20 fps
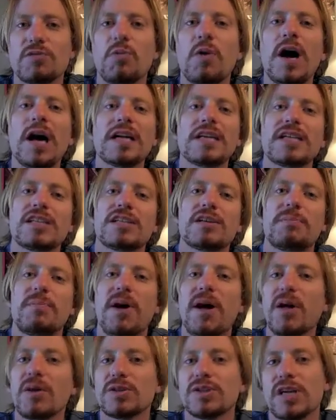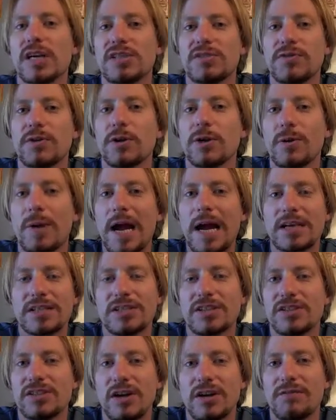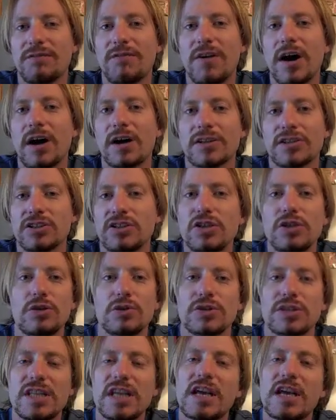why just apologize for your actions on Fox News?